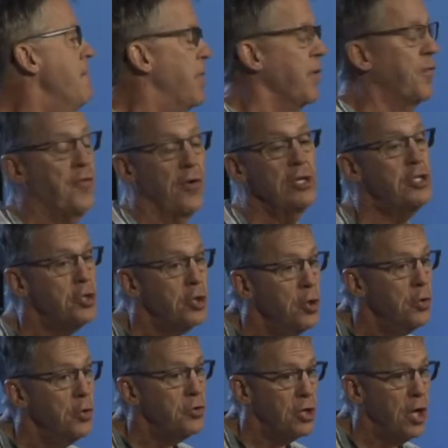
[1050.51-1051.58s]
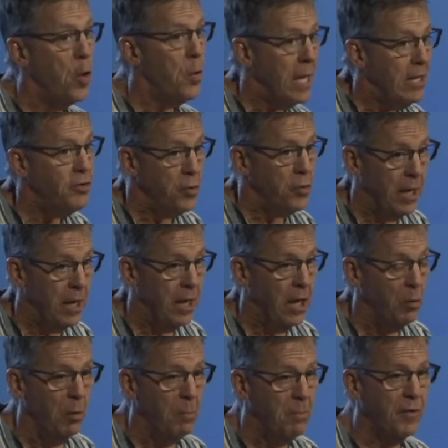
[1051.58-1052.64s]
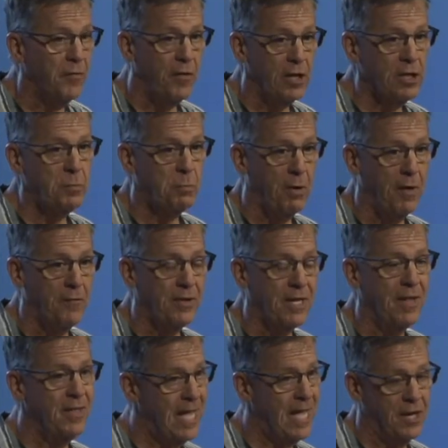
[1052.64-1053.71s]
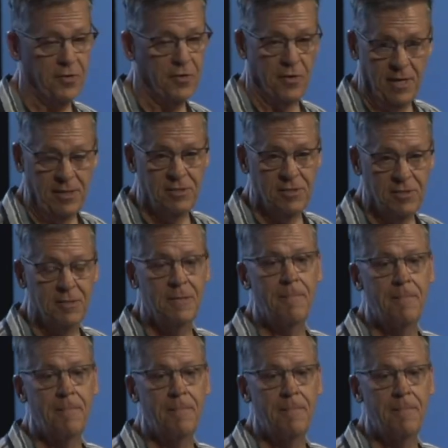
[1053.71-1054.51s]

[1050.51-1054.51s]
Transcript: the first two to go into hell will be the false prophet and the Antichrist.